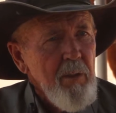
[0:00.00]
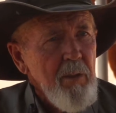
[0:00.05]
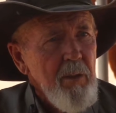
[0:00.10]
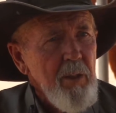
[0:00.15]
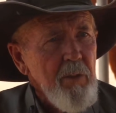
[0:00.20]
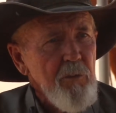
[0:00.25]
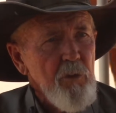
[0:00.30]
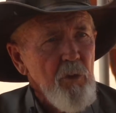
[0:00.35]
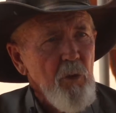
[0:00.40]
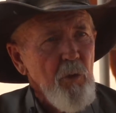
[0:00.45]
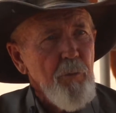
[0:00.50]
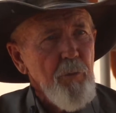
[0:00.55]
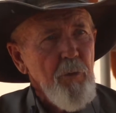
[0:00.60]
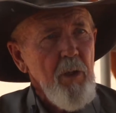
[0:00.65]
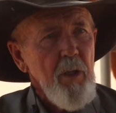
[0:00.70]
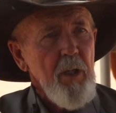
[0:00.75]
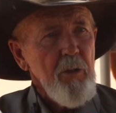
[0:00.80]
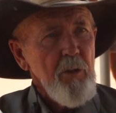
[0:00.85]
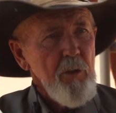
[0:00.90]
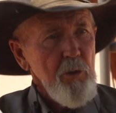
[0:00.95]
And so,
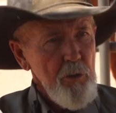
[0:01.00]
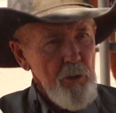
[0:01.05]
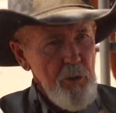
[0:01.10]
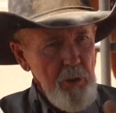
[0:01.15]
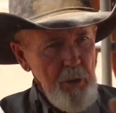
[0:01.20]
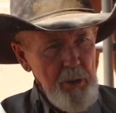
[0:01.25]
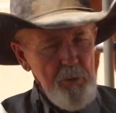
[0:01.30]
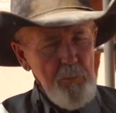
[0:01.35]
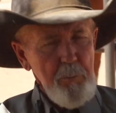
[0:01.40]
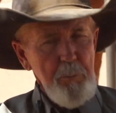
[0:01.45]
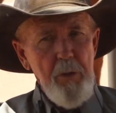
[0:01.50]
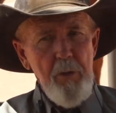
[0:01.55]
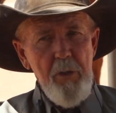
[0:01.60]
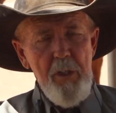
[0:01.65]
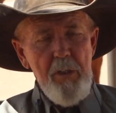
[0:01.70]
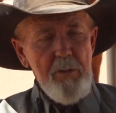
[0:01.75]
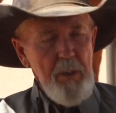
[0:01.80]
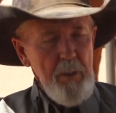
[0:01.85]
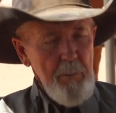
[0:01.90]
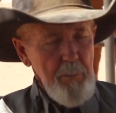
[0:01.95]
and you should
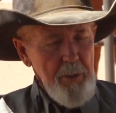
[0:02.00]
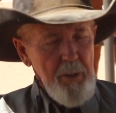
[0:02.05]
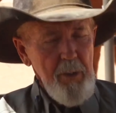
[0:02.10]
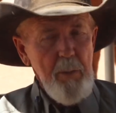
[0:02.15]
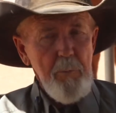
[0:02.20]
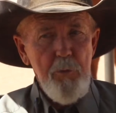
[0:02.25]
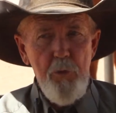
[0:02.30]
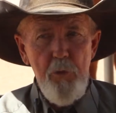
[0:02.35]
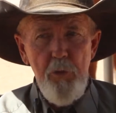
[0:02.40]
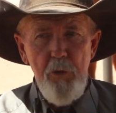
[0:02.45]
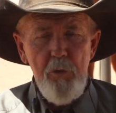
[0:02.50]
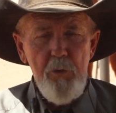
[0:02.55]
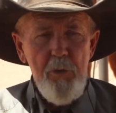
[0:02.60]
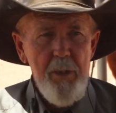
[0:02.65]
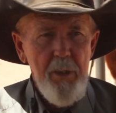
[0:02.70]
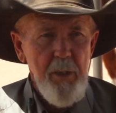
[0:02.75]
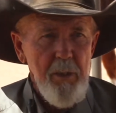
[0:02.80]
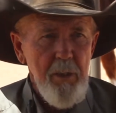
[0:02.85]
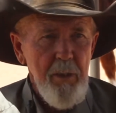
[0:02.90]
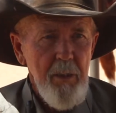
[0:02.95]
experience, I'm sure you
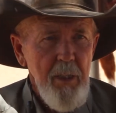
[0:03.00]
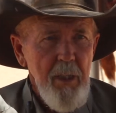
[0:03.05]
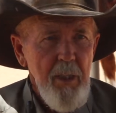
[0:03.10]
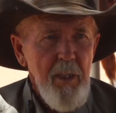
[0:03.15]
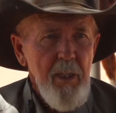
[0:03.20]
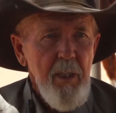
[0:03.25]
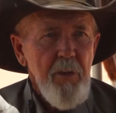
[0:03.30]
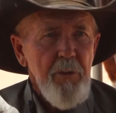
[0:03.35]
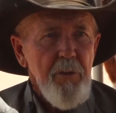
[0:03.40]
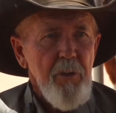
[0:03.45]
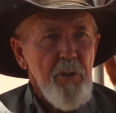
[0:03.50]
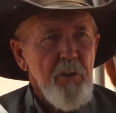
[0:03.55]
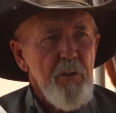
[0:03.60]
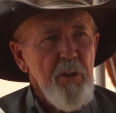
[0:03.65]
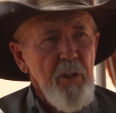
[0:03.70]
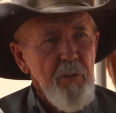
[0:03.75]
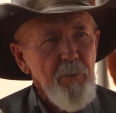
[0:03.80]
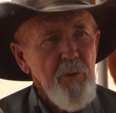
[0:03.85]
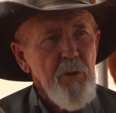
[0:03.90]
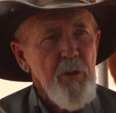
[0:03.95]
did, the
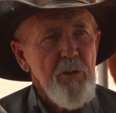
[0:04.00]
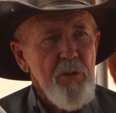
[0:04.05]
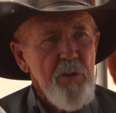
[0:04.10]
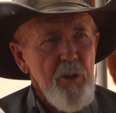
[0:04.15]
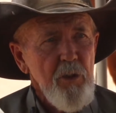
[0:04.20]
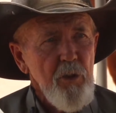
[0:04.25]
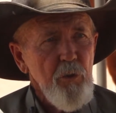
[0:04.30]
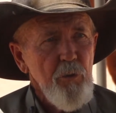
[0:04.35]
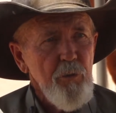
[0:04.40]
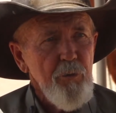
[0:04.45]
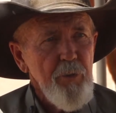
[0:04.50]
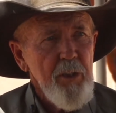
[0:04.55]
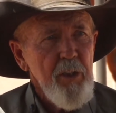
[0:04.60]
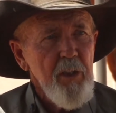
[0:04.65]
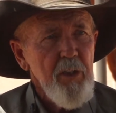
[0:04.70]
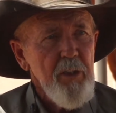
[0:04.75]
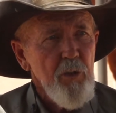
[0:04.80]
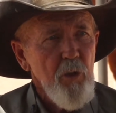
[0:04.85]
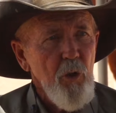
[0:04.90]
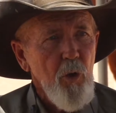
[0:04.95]
difference that you
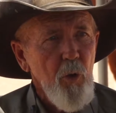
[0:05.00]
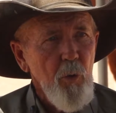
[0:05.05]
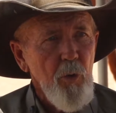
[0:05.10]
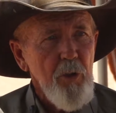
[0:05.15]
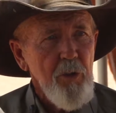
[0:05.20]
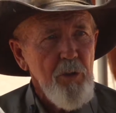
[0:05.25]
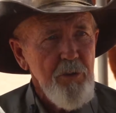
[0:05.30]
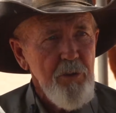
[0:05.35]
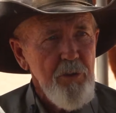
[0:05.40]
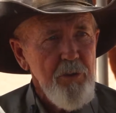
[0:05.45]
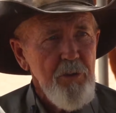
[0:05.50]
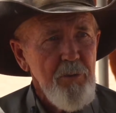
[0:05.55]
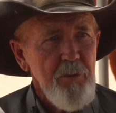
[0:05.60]
feel in the horse.